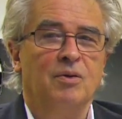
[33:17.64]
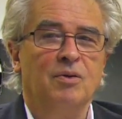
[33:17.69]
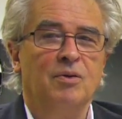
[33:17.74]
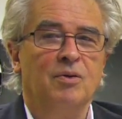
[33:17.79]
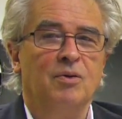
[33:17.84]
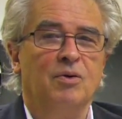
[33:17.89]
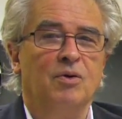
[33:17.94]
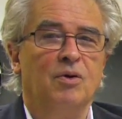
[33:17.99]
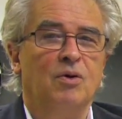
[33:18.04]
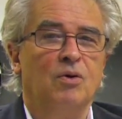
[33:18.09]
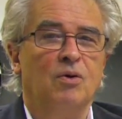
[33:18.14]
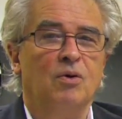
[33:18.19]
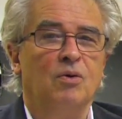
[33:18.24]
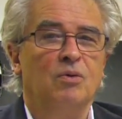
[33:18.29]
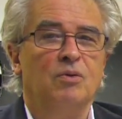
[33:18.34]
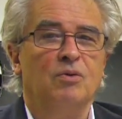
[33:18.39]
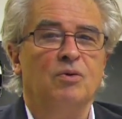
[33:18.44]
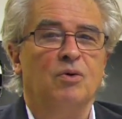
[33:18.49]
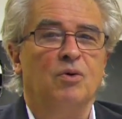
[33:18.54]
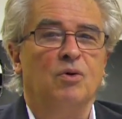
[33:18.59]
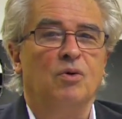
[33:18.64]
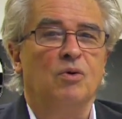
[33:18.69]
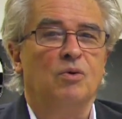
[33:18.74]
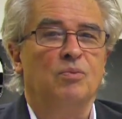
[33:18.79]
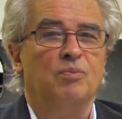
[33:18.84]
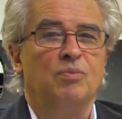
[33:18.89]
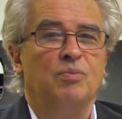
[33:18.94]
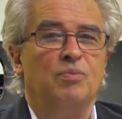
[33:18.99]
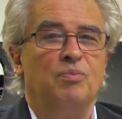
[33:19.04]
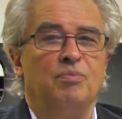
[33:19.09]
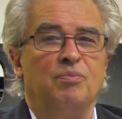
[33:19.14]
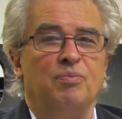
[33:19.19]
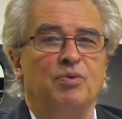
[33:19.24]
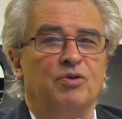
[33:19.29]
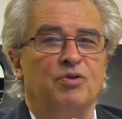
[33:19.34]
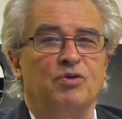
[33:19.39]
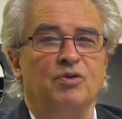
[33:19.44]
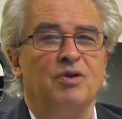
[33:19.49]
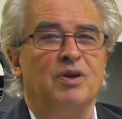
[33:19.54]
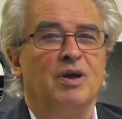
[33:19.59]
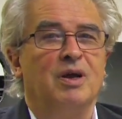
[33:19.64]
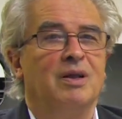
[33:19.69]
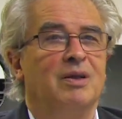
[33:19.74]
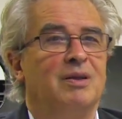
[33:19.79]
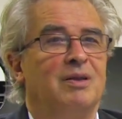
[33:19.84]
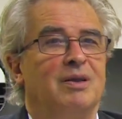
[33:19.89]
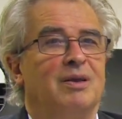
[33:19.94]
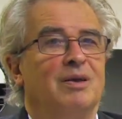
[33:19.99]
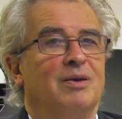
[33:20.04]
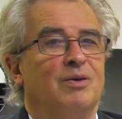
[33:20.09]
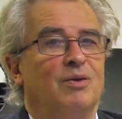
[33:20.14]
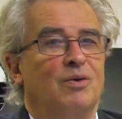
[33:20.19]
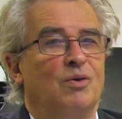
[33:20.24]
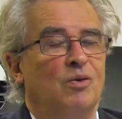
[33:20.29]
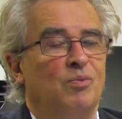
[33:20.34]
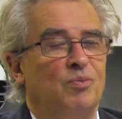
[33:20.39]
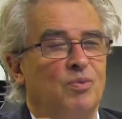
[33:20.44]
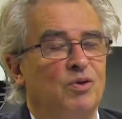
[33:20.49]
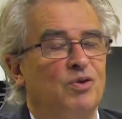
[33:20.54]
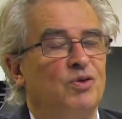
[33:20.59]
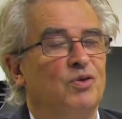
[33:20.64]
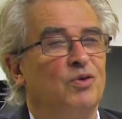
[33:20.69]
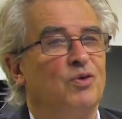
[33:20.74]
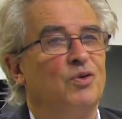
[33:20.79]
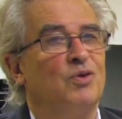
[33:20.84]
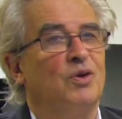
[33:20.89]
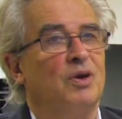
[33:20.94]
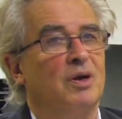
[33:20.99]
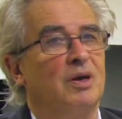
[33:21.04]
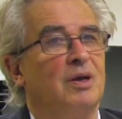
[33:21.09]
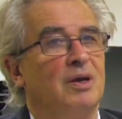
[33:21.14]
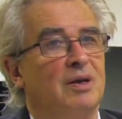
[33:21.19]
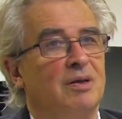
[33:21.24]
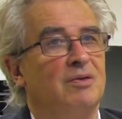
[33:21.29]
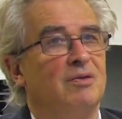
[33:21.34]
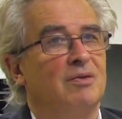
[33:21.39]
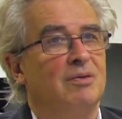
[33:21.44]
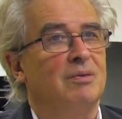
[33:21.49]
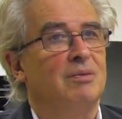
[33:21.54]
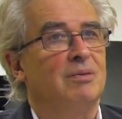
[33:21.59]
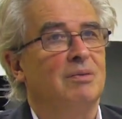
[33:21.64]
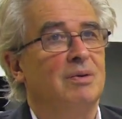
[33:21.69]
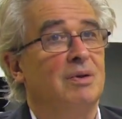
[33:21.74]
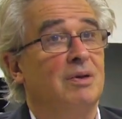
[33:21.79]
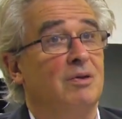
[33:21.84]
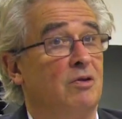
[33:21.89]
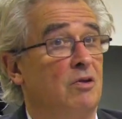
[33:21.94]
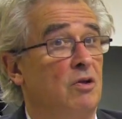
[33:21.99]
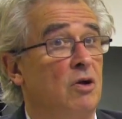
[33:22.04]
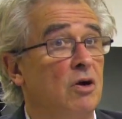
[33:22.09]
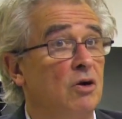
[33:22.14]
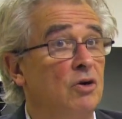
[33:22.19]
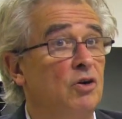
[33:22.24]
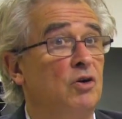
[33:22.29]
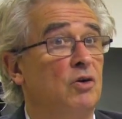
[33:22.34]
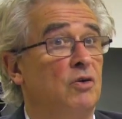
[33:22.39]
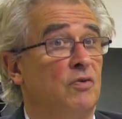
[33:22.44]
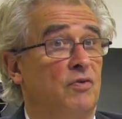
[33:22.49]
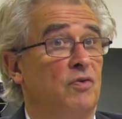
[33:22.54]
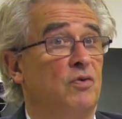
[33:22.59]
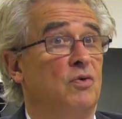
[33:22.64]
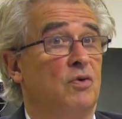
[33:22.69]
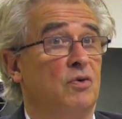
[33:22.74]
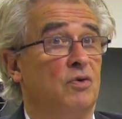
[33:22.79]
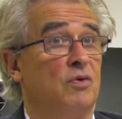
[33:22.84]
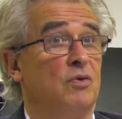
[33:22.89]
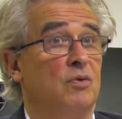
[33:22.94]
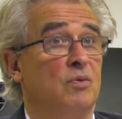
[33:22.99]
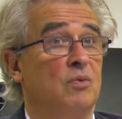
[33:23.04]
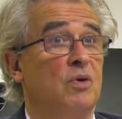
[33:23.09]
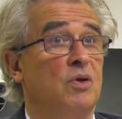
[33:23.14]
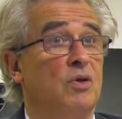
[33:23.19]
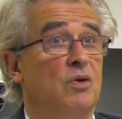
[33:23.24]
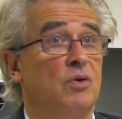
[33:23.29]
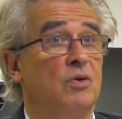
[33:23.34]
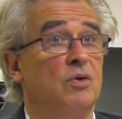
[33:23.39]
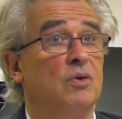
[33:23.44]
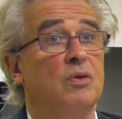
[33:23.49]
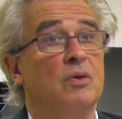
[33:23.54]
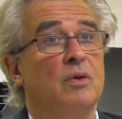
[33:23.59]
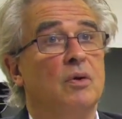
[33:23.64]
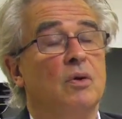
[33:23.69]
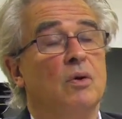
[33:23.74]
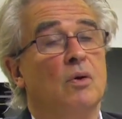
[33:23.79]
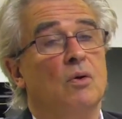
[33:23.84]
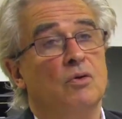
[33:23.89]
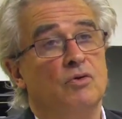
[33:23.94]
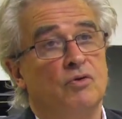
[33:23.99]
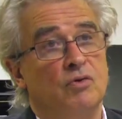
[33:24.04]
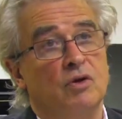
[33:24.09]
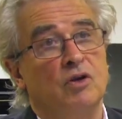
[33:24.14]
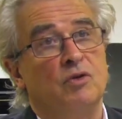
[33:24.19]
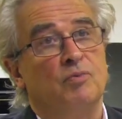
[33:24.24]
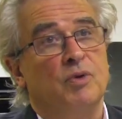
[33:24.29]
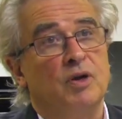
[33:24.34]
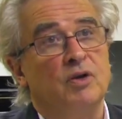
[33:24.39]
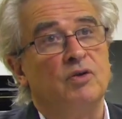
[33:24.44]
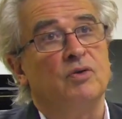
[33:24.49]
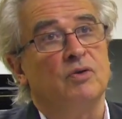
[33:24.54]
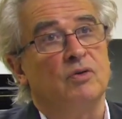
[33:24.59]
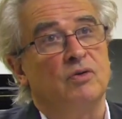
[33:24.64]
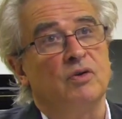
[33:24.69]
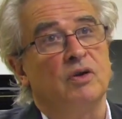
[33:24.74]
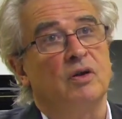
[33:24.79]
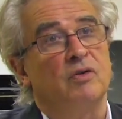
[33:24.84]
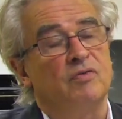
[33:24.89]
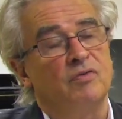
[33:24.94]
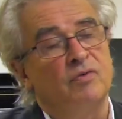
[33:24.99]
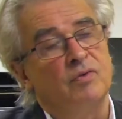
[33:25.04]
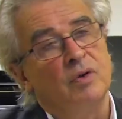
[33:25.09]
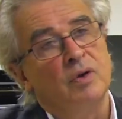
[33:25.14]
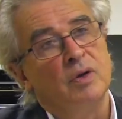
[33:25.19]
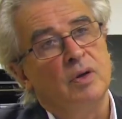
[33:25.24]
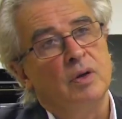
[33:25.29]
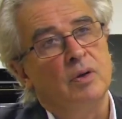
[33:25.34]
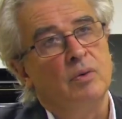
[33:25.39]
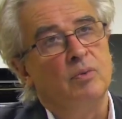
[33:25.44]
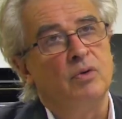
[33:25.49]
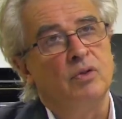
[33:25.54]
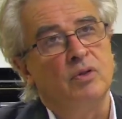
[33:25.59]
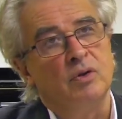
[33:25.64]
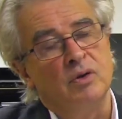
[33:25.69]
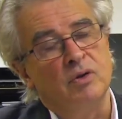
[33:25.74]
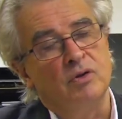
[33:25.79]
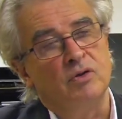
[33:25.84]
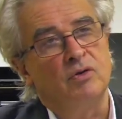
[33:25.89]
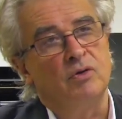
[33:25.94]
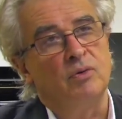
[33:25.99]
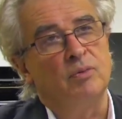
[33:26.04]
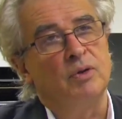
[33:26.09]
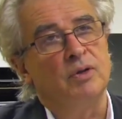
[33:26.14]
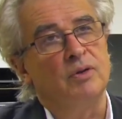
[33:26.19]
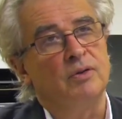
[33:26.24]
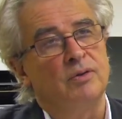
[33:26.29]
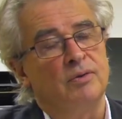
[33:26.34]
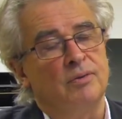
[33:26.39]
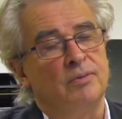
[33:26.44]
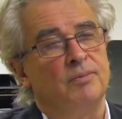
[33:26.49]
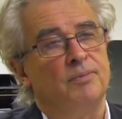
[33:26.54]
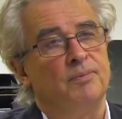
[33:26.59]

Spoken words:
your whole personality, your whole persona gets larger, of course, when you can also express yourself with an instrument.